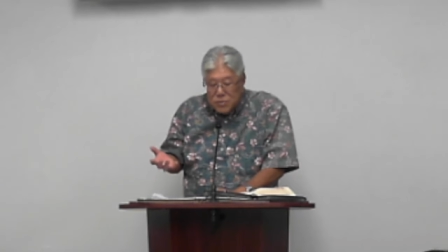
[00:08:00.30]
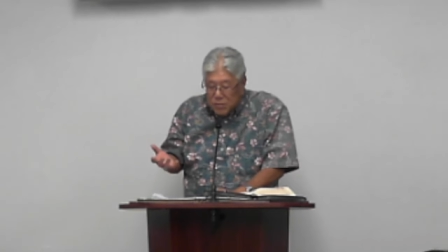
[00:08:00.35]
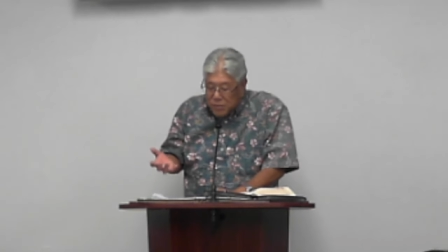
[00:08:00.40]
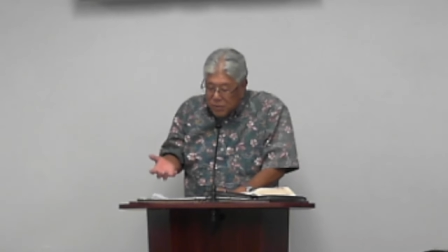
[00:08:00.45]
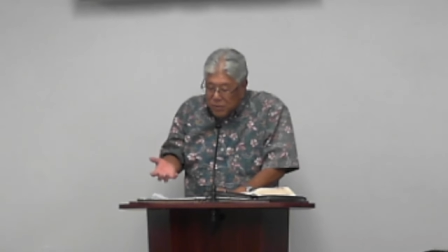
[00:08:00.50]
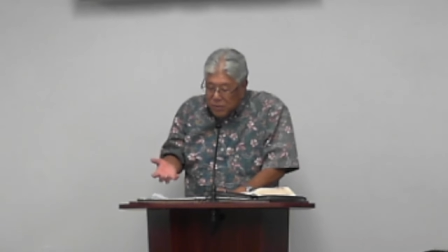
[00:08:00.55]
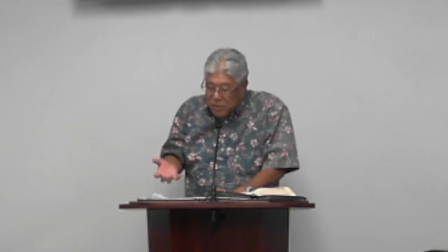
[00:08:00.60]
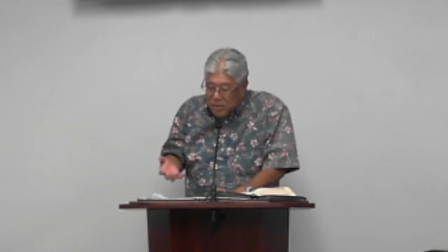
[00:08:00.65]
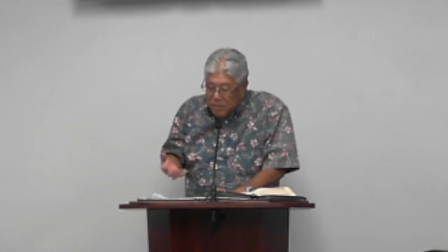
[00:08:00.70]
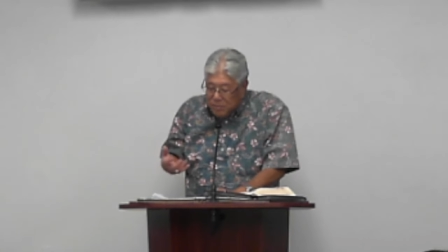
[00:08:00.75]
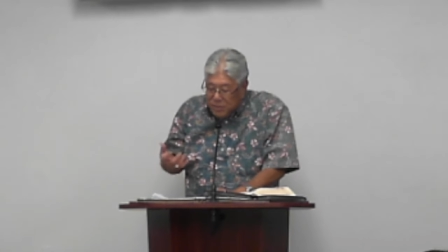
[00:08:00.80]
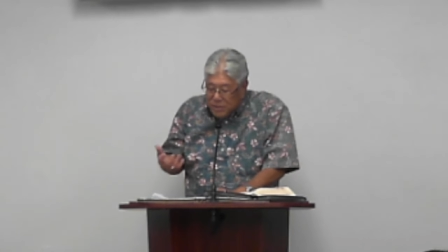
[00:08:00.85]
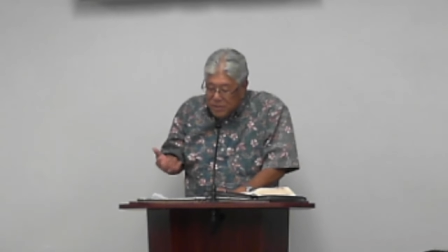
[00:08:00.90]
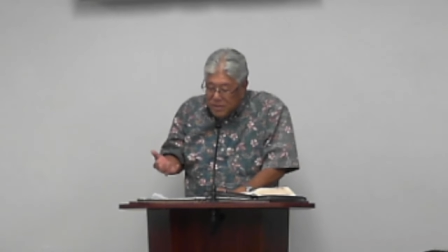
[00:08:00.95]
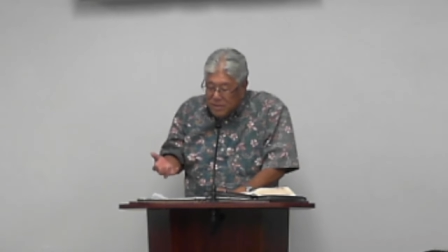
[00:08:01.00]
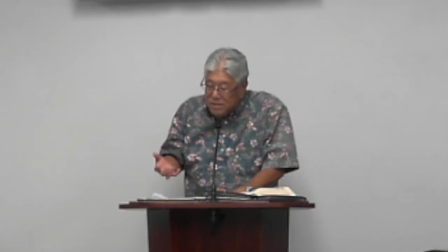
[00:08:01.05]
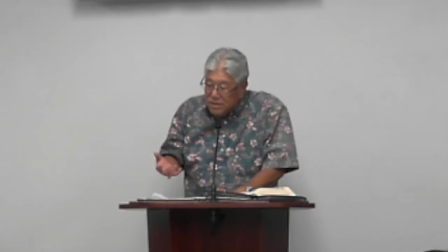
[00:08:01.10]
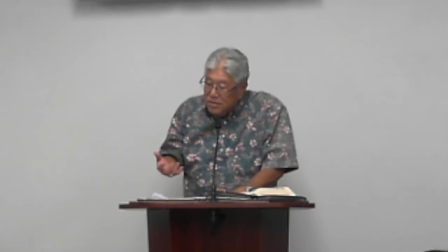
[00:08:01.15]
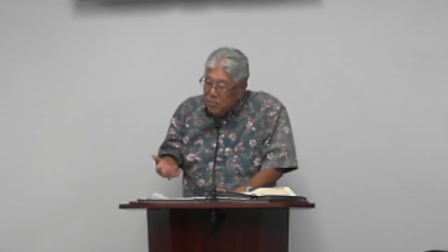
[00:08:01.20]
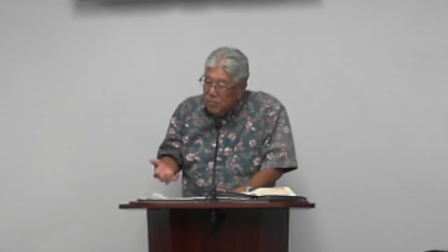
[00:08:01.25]
were the
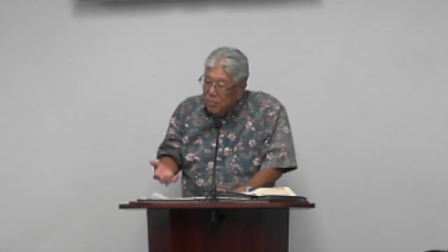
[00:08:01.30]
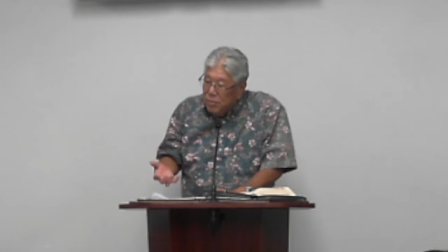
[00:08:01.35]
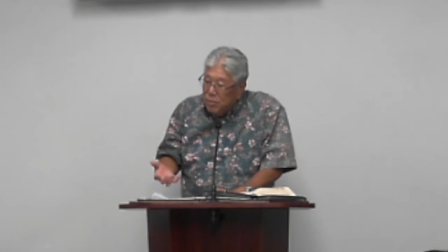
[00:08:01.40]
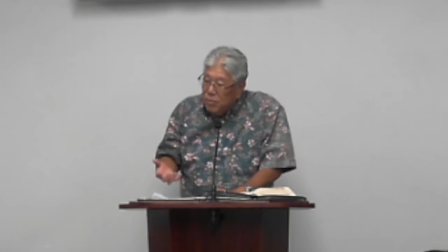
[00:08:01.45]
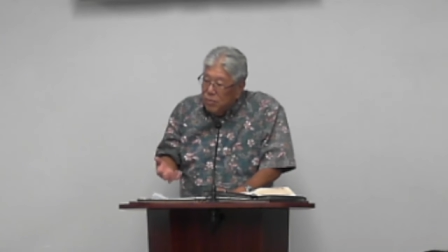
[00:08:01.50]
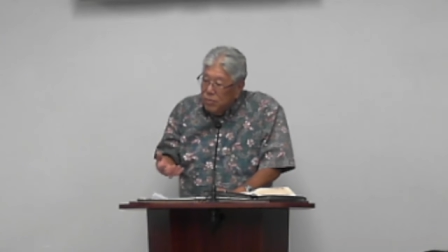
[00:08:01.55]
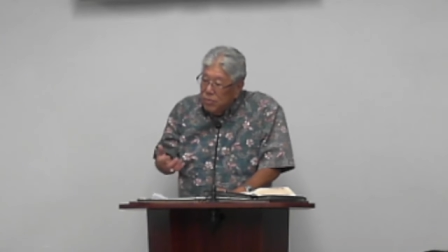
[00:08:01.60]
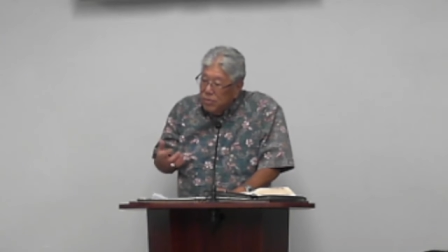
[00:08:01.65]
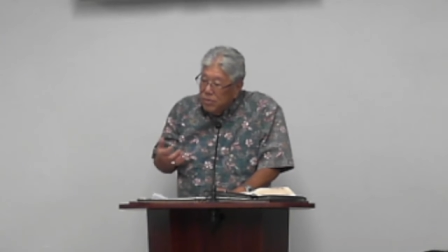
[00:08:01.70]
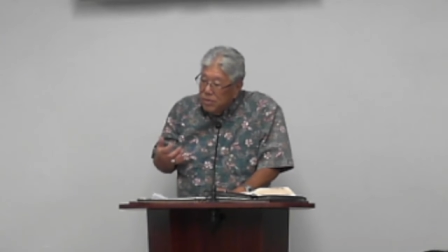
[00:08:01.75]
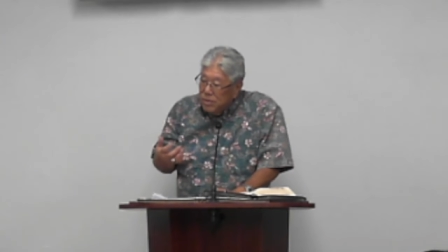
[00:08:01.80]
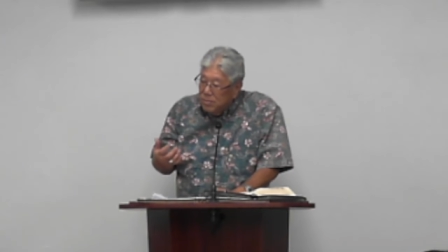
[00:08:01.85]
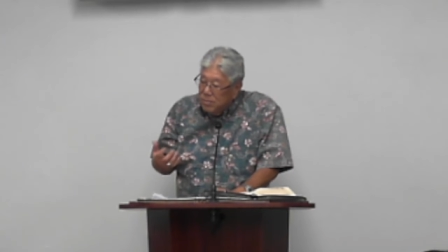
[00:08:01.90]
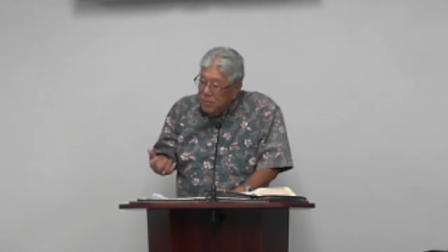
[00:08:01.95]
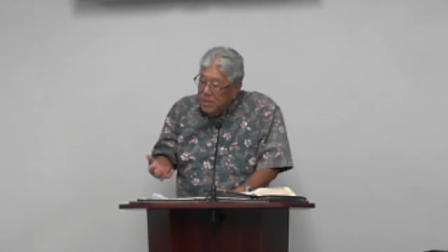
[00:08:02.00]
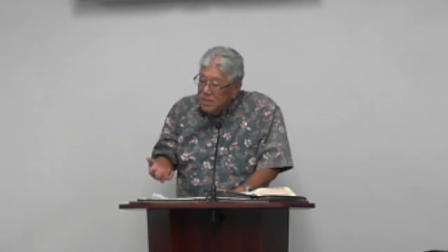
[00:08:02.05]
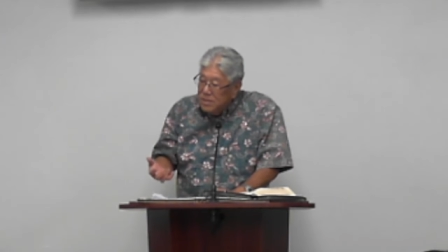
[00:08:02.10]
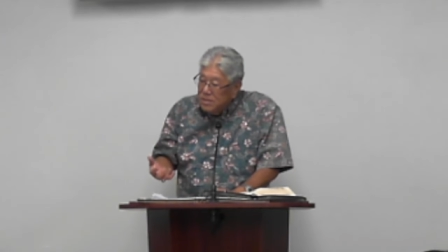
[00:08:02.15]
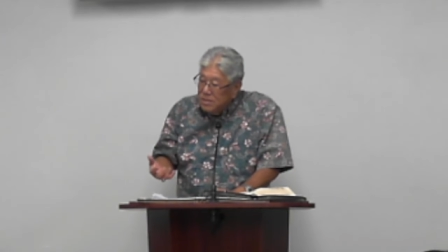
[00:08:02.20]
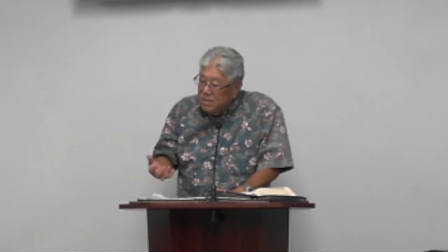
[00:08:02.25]
pieces of bone or the
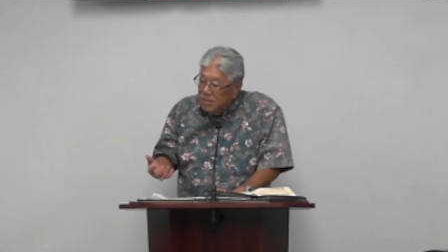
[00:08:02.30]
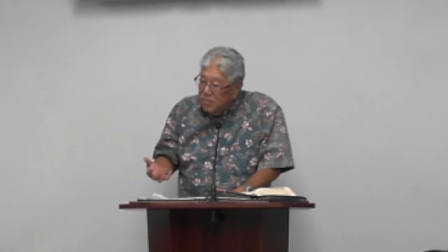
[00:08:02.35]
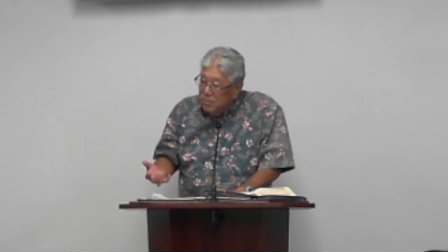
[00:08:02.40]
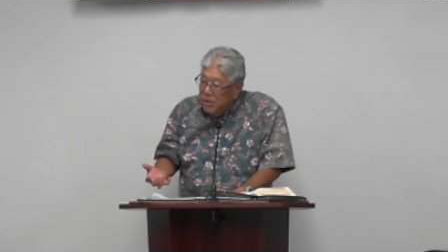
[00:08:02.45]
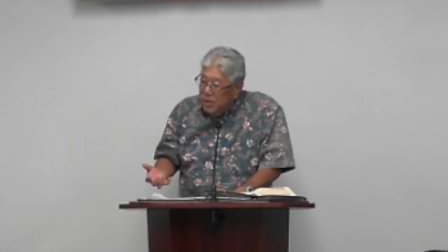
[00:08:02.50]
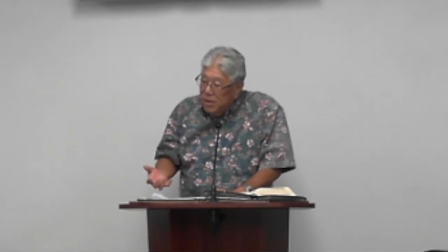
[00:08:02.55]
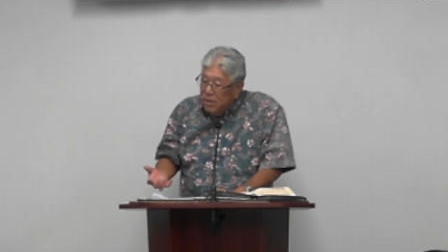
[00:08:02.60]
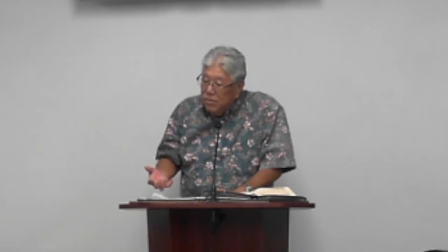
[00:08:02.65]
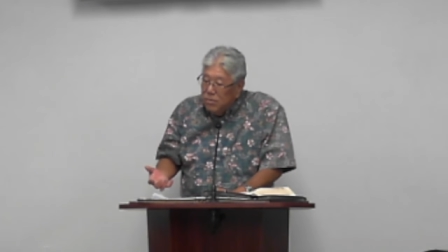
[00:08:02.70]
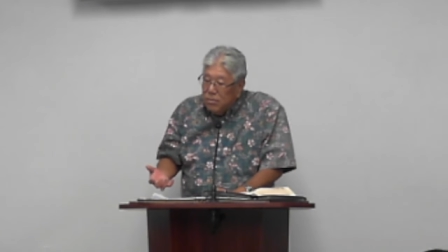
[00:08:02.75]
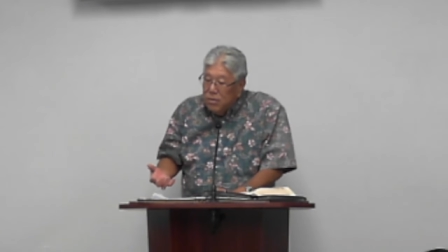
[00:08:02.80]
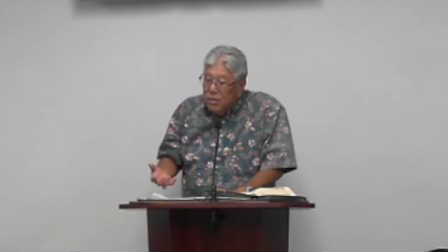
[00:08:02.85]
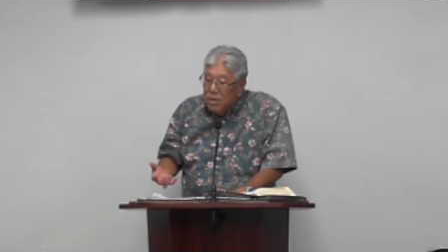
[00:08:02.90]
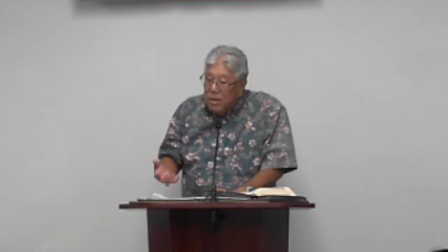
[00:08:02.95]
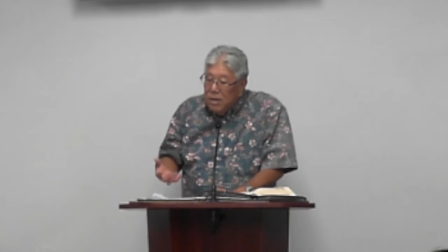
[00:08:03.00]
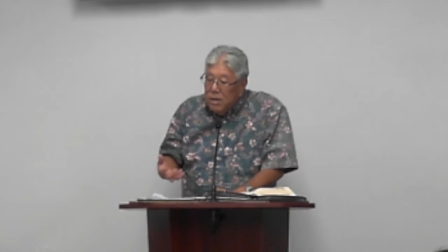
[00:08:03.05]
pieces of metal